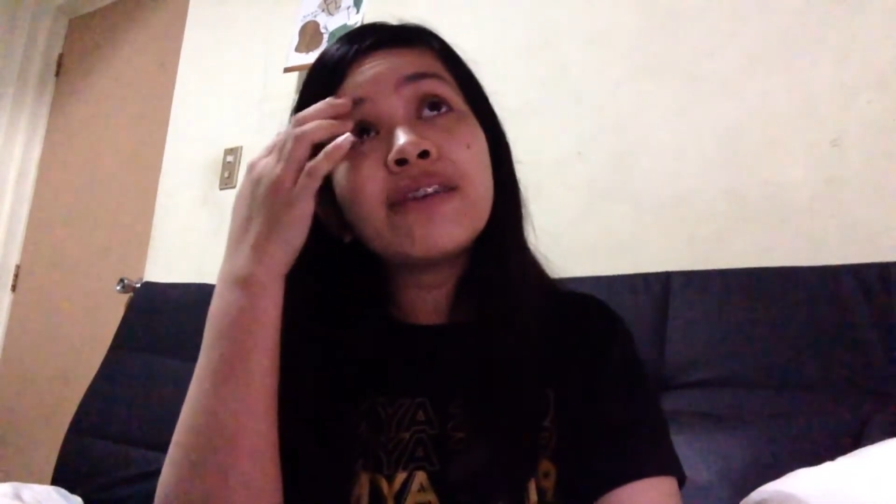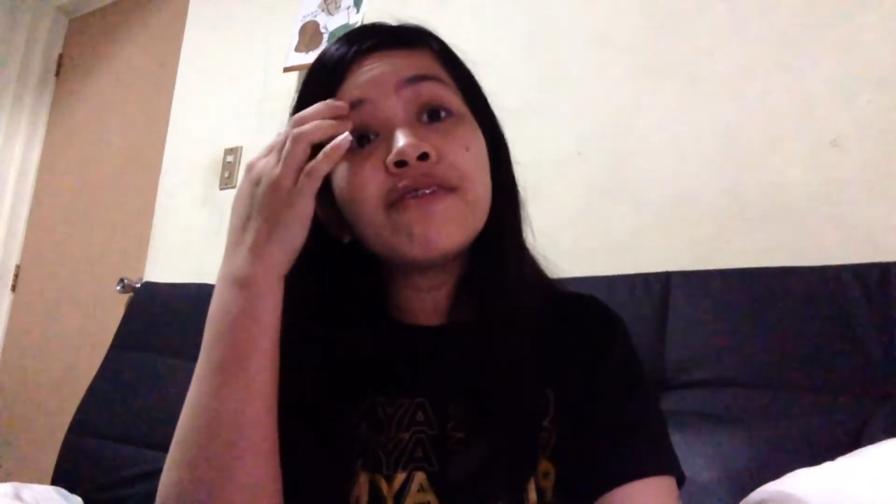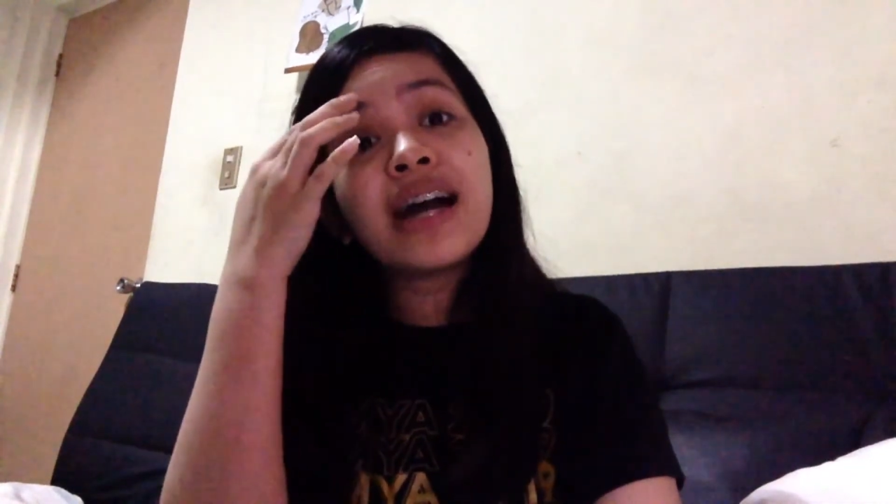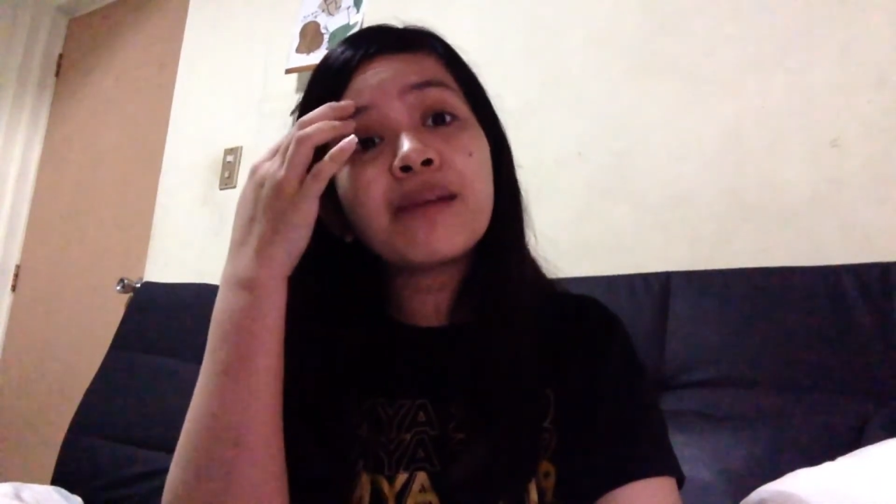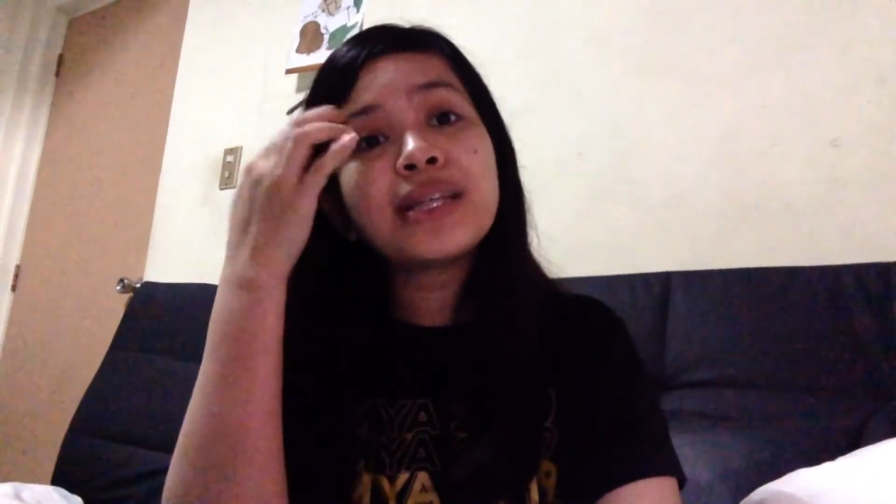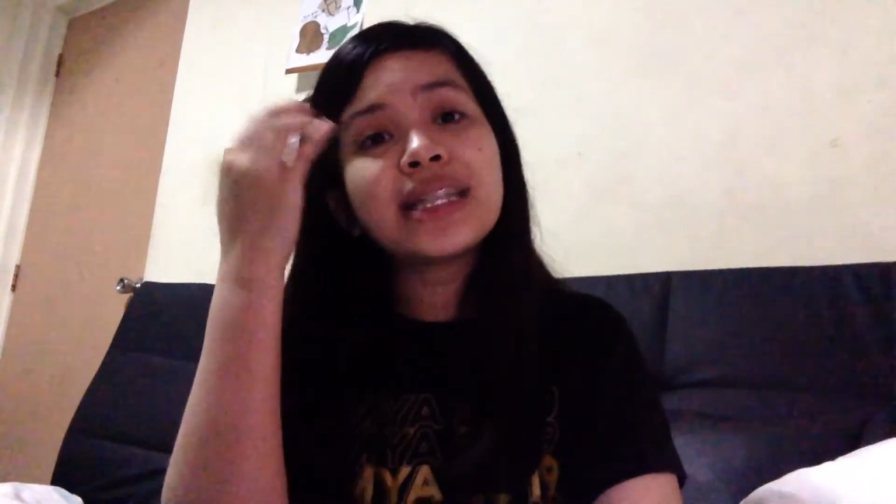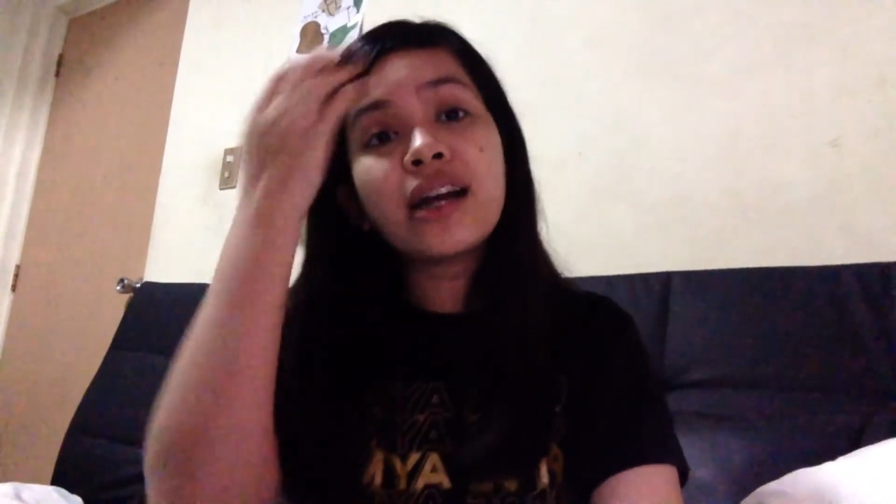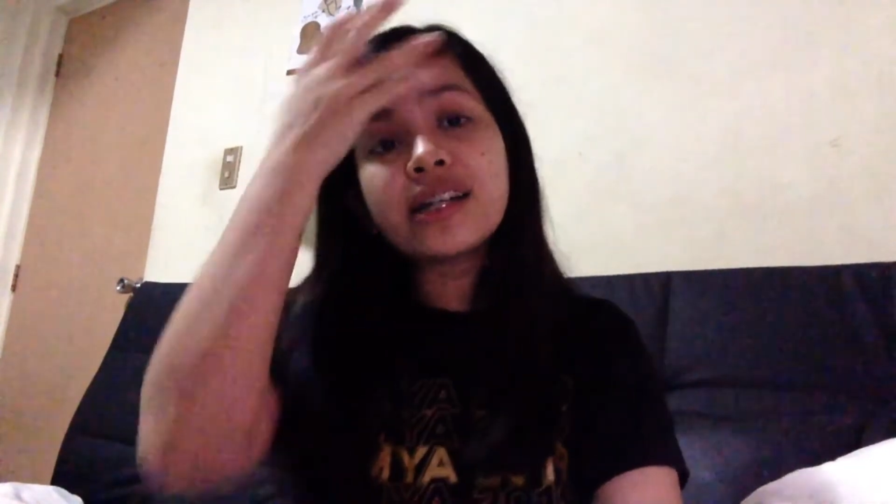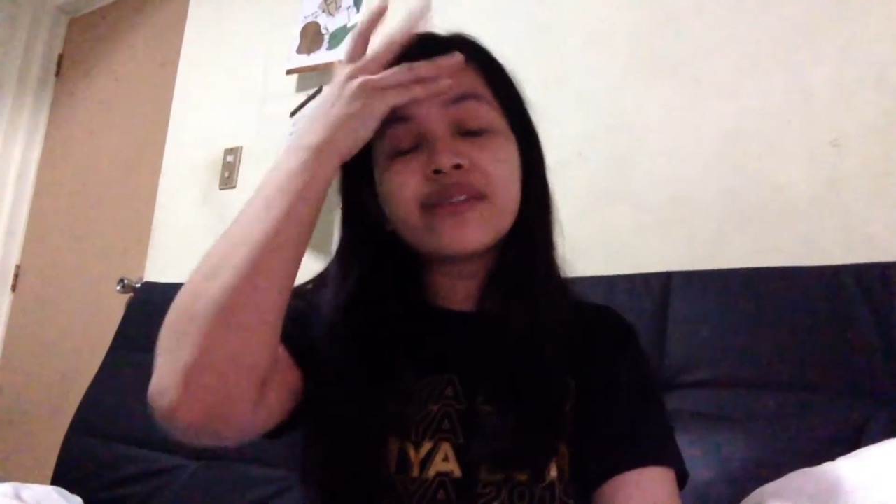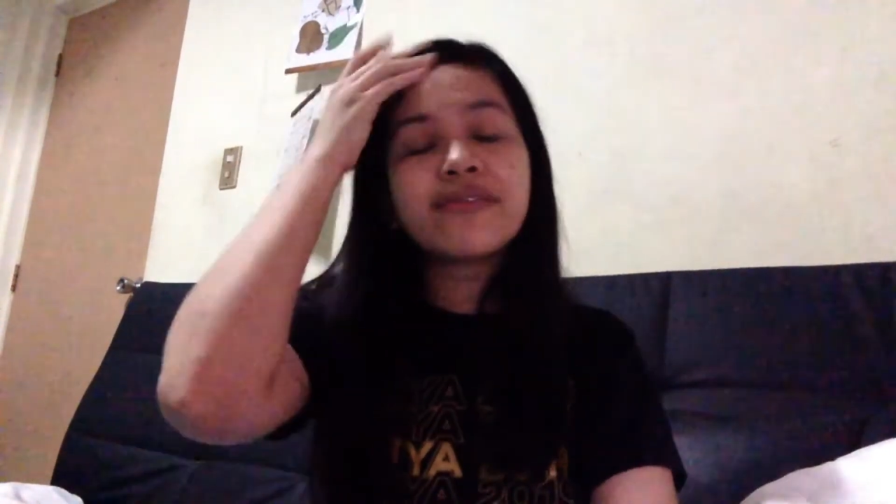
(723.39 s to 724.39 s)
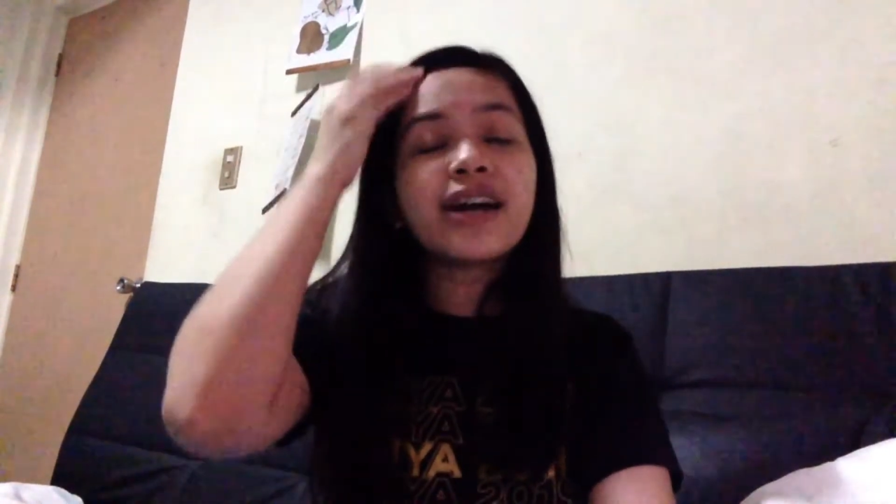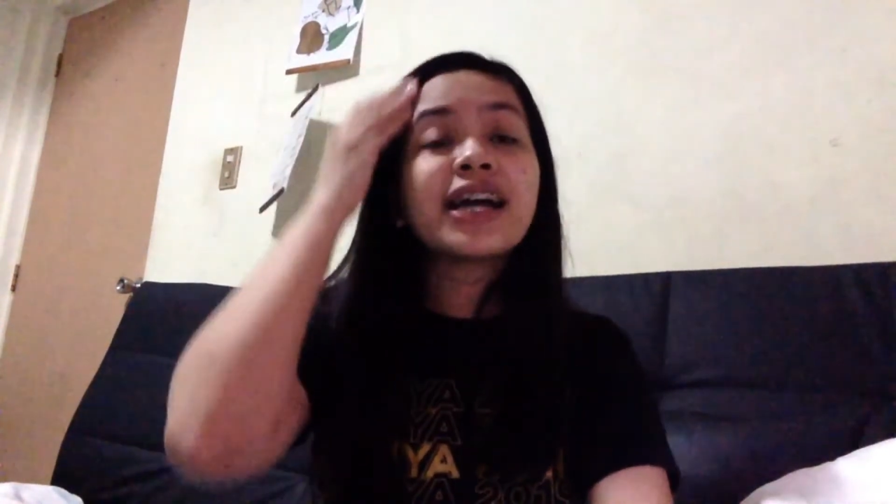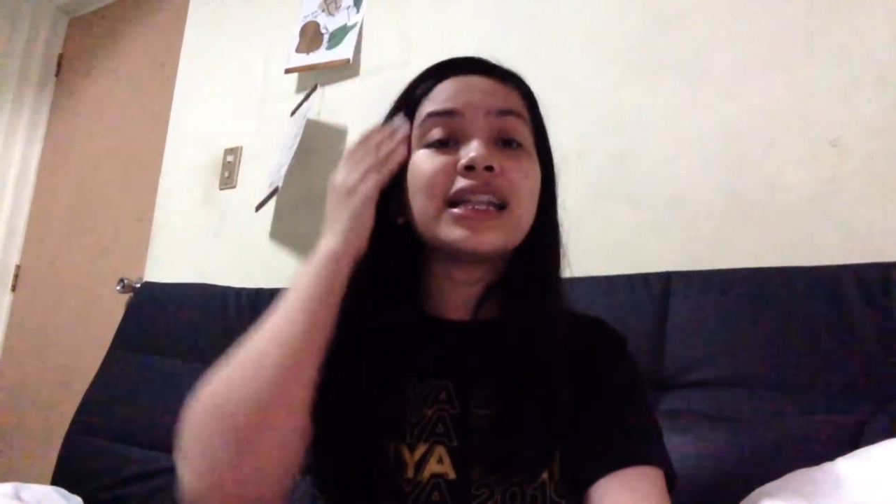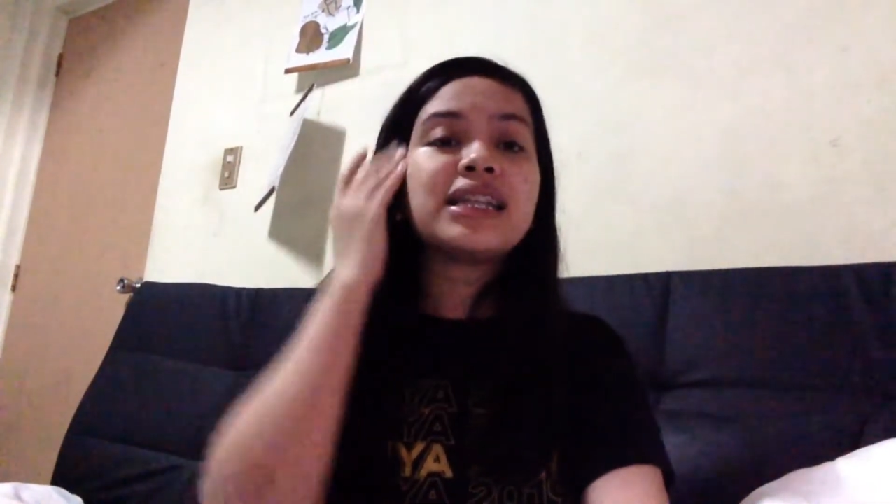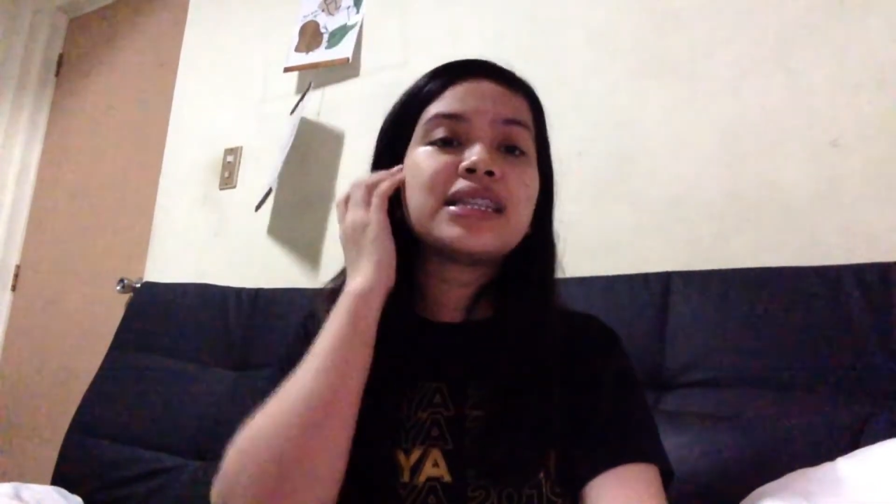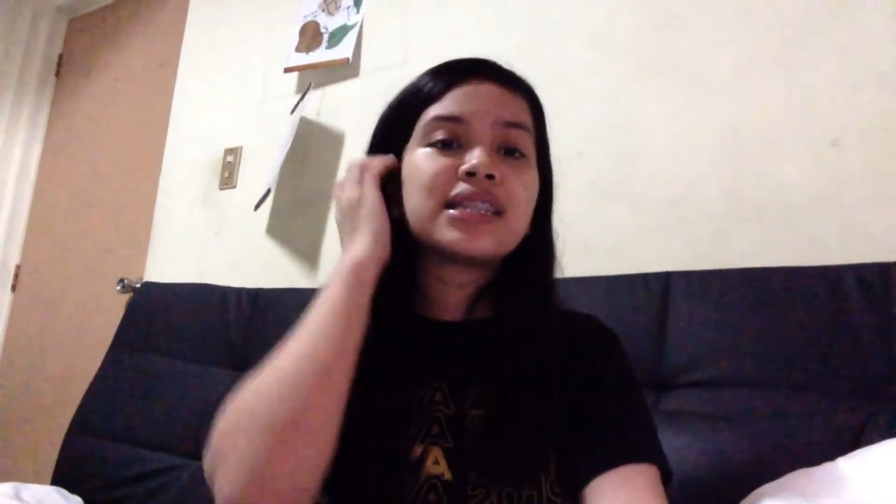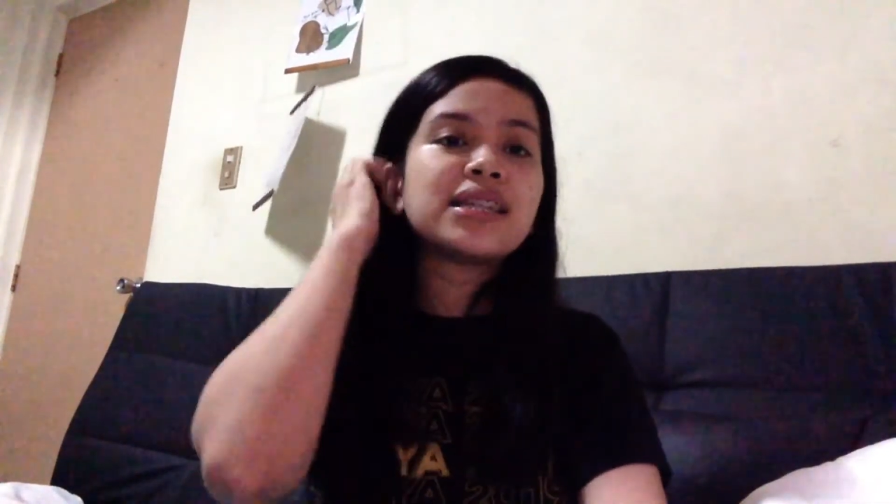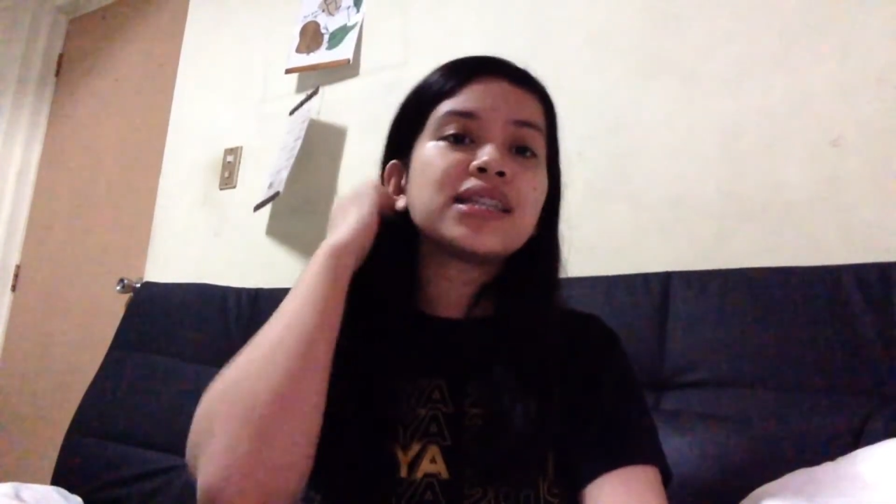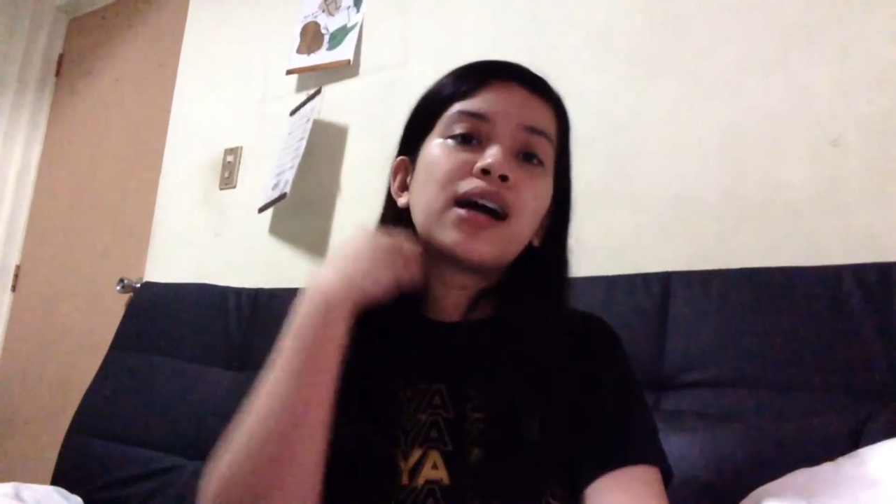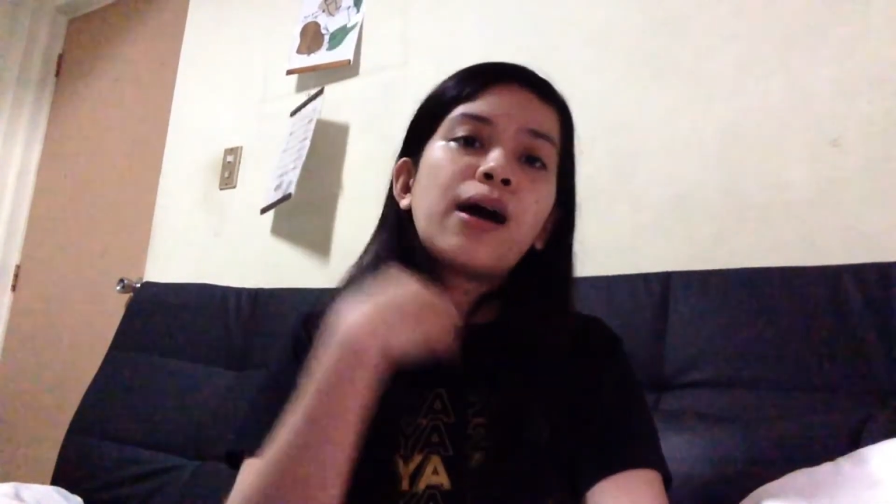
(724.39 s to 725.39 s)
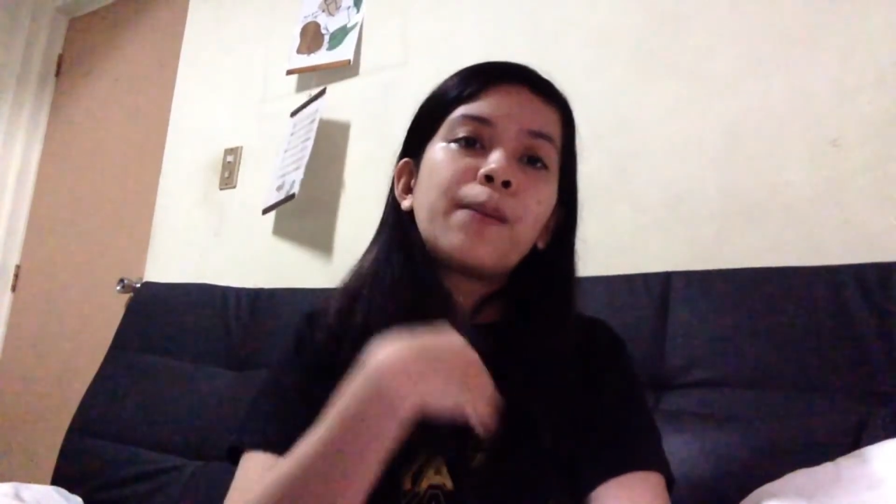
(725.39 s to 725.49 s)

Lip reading: Evangelista's